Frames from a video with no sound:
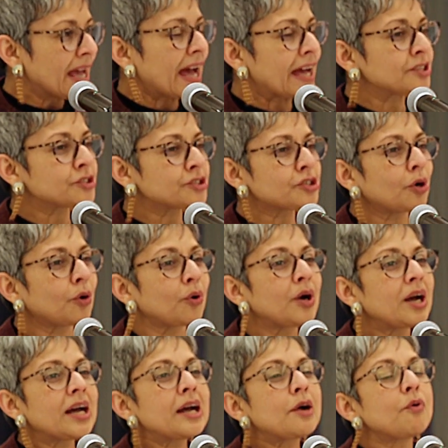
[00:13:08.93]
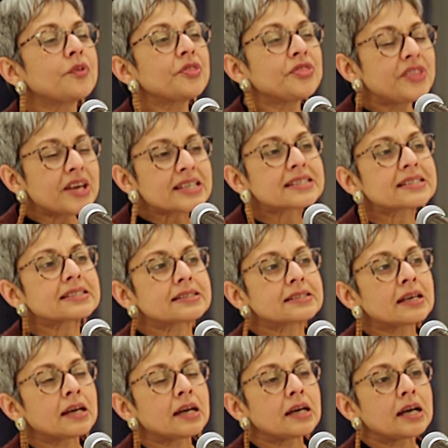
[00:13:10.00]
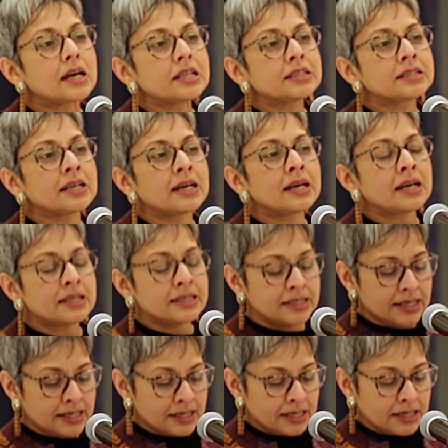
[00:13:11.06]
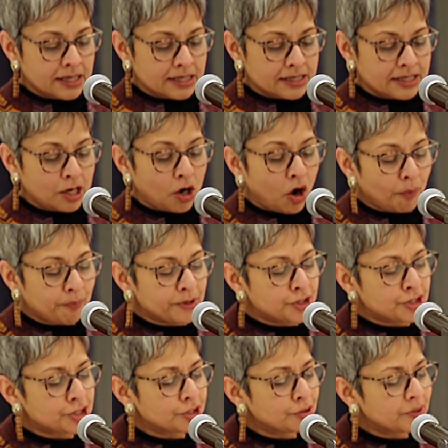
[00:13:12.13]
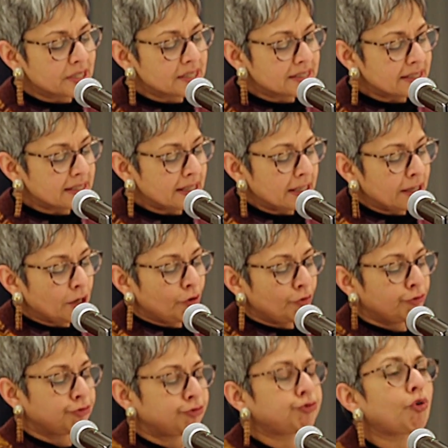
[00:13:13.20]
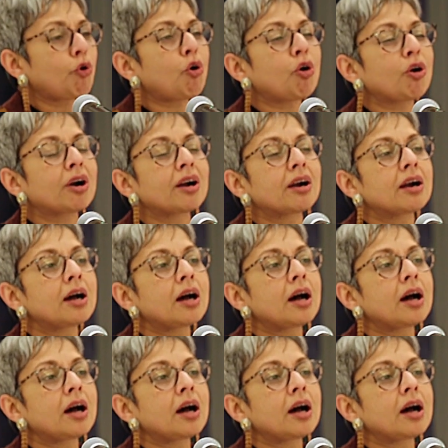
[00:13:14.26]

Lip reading: And so the opportunity for